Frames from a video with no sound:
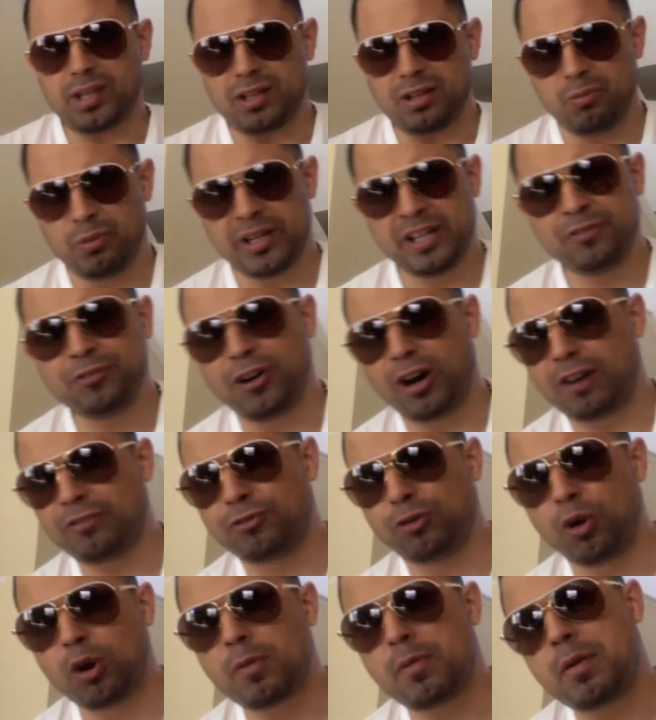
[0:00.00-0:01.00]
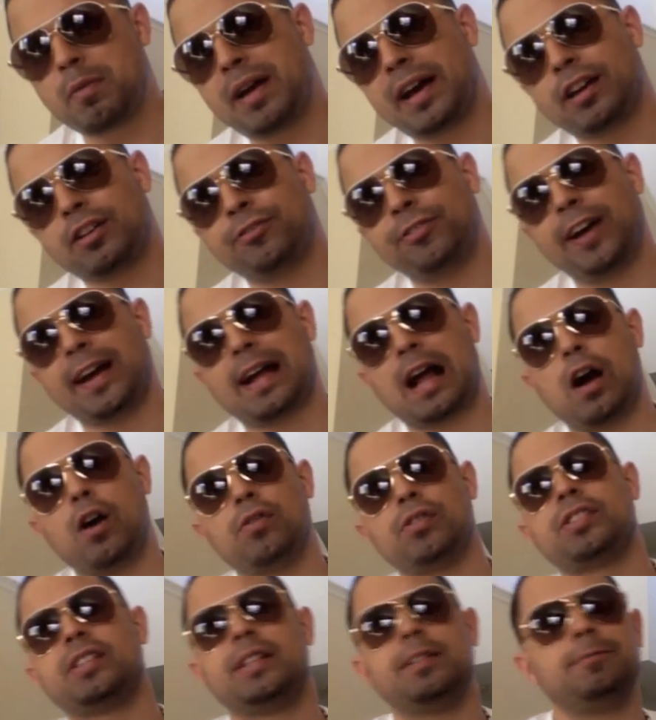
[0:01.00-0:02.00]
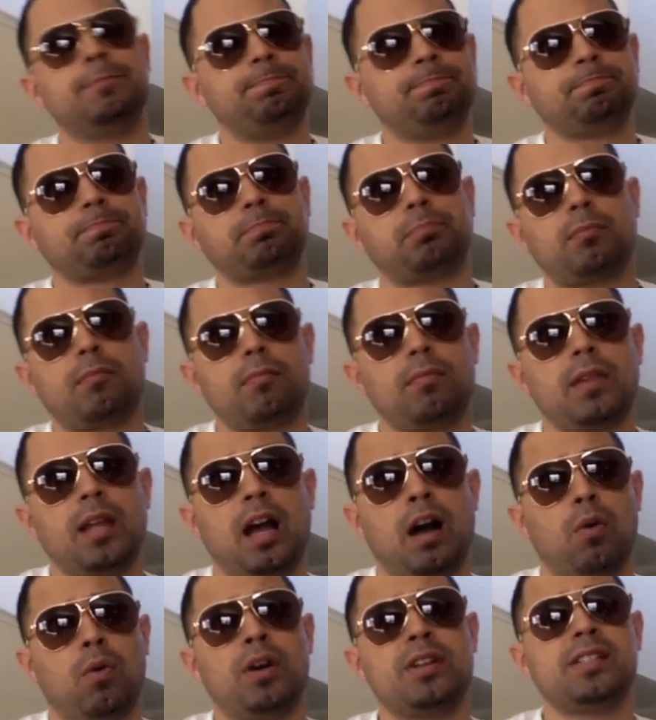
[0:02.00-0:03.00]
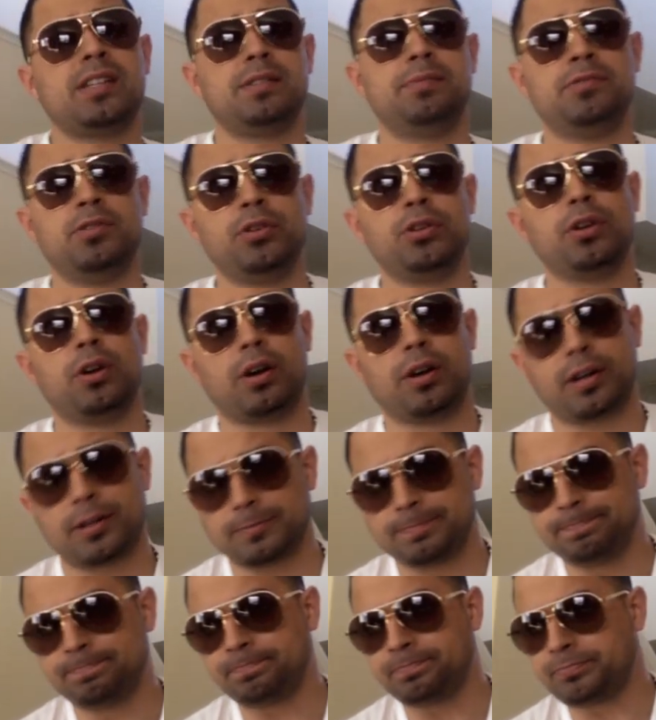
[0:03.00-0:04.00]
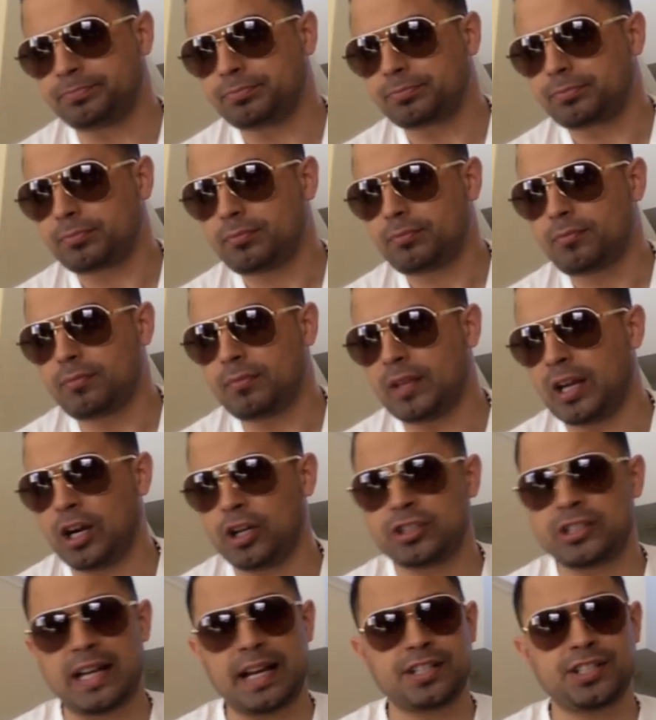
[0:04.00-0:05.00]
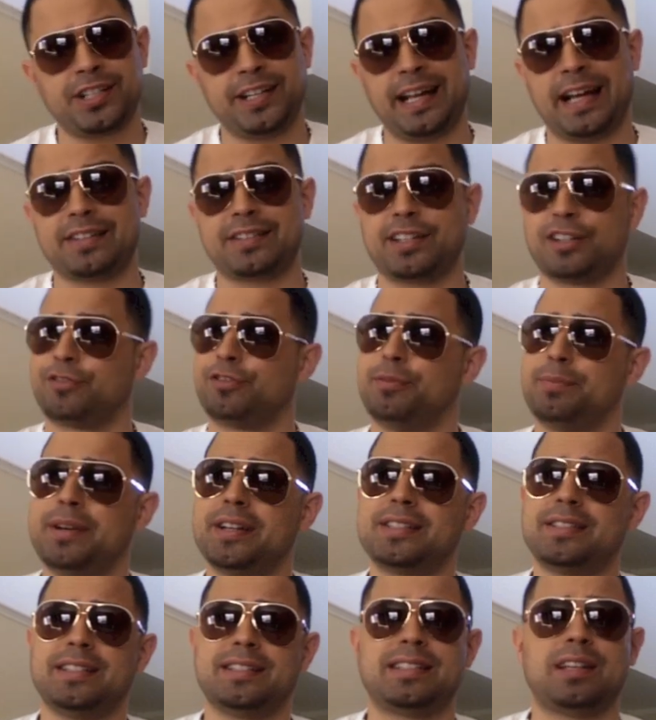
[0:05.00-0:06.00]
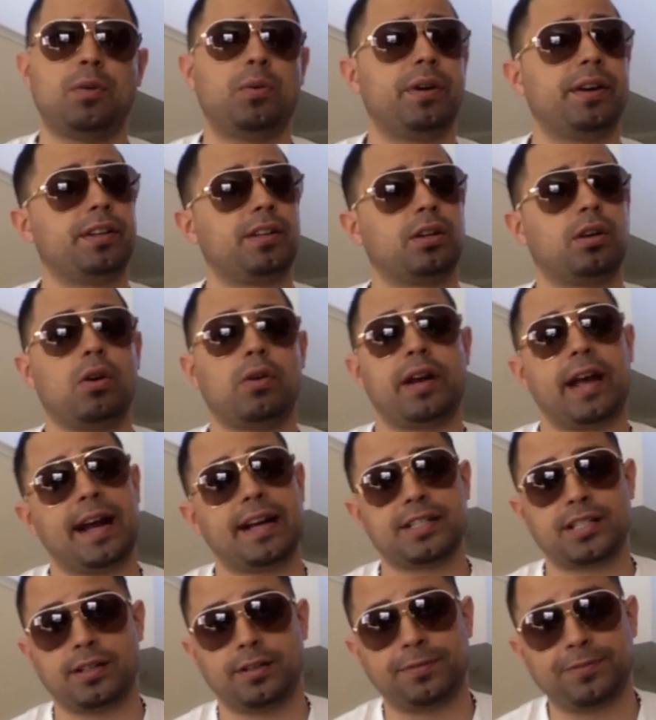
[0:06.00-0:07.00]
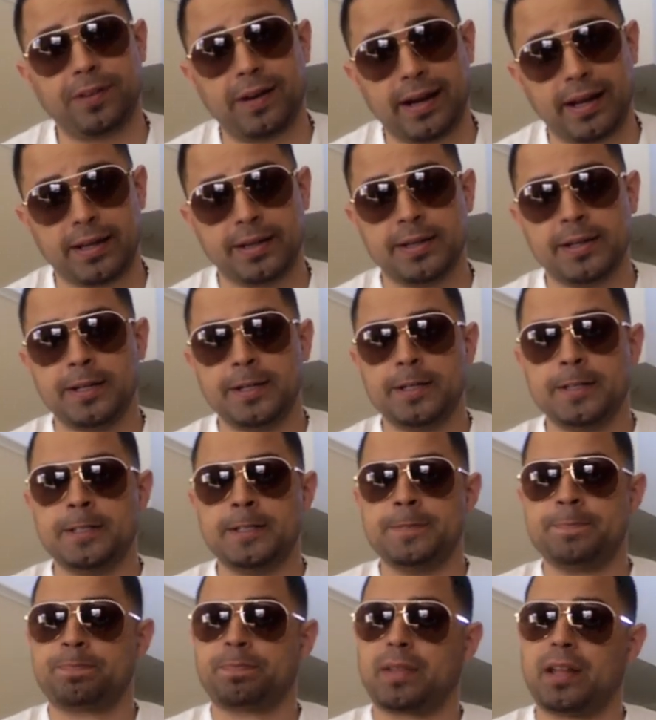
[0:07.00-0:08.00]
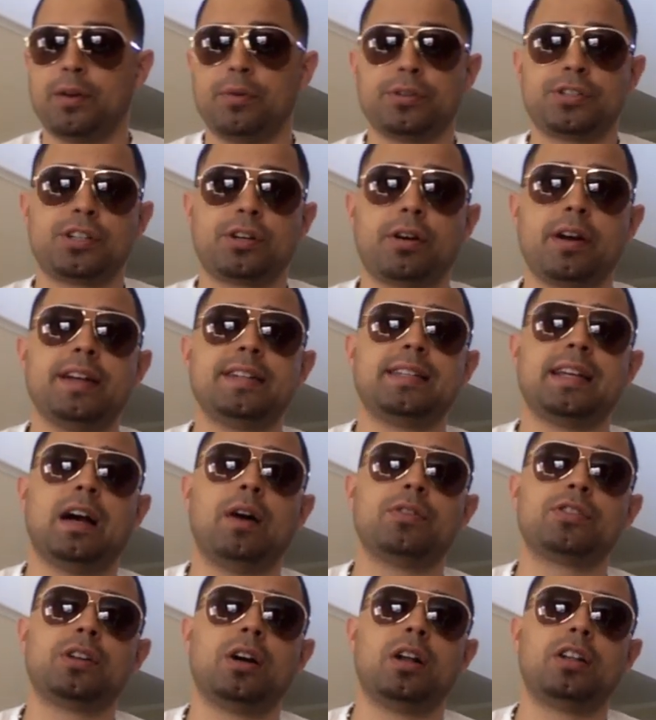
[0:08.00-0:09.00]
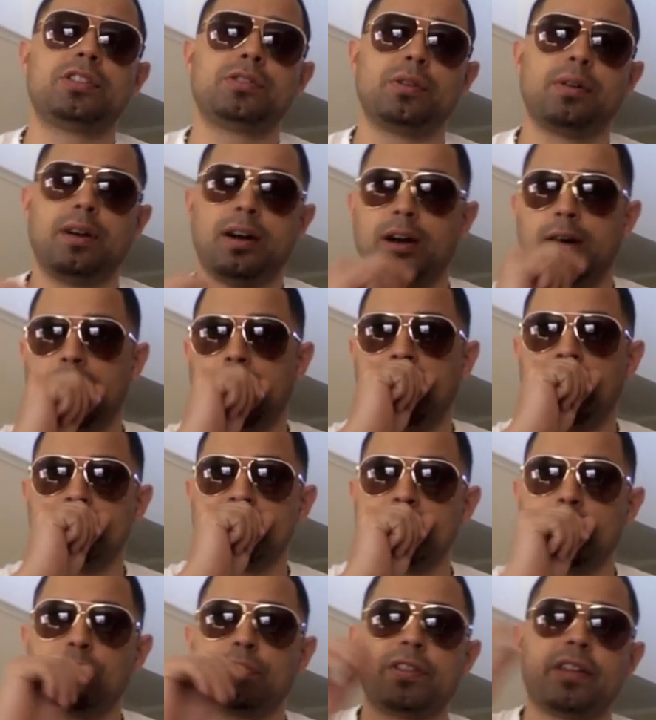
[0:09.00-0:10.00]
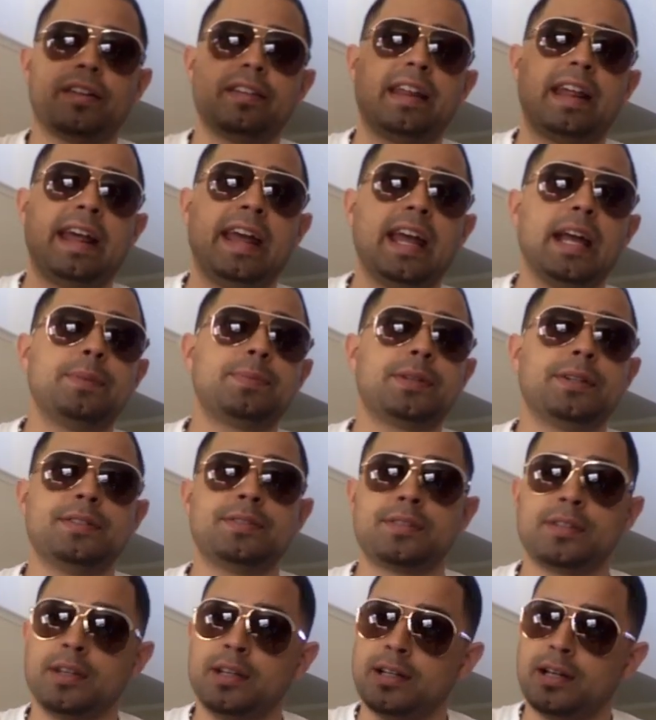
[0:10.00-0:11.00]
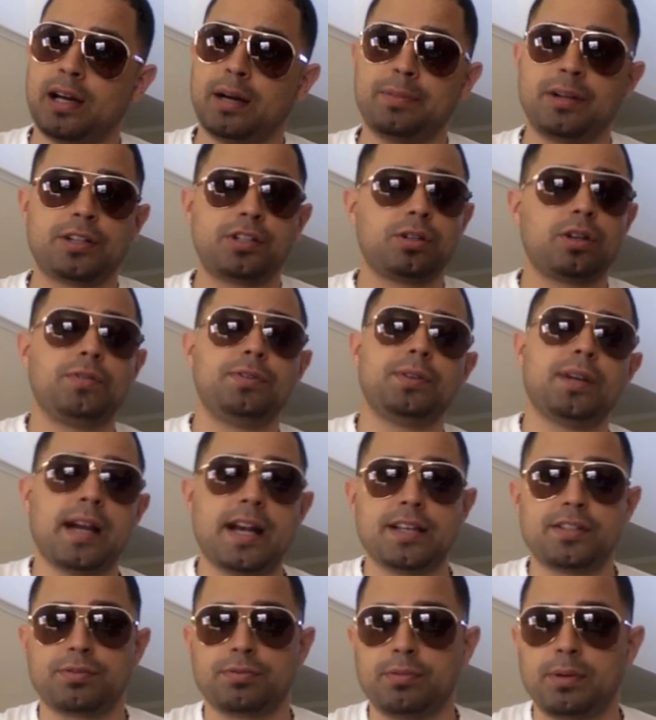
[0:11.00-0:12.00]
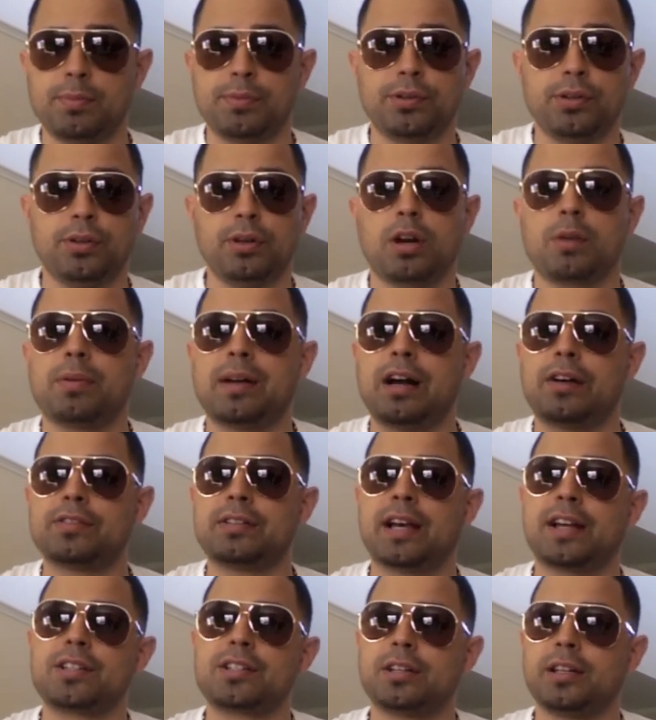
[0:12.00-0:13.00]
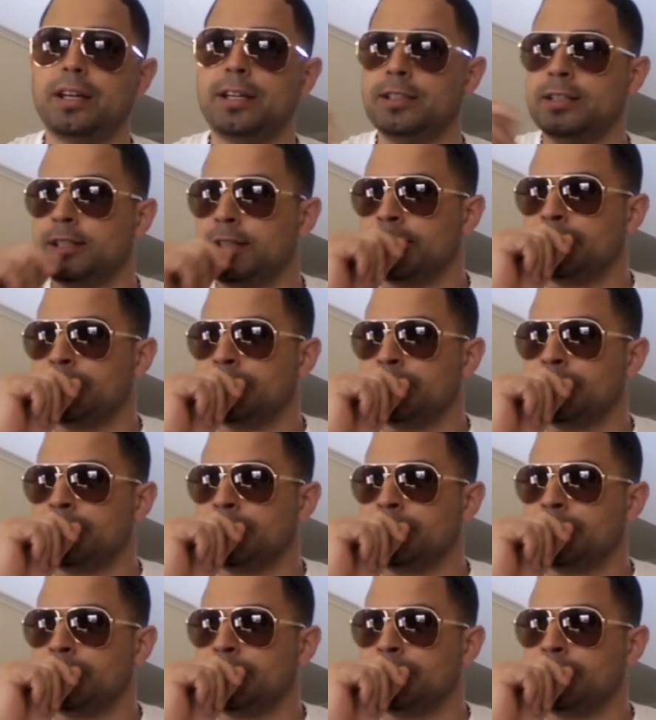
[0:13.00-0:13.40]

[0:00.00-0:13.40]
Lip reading: When he fought Foreman, matter of fact, I was in New York. I was actually out there for business. I wanted to go catch the fight. It was crazy. I was over there in the Hamptons. I'm not sure if you guys remember New York, but I was actually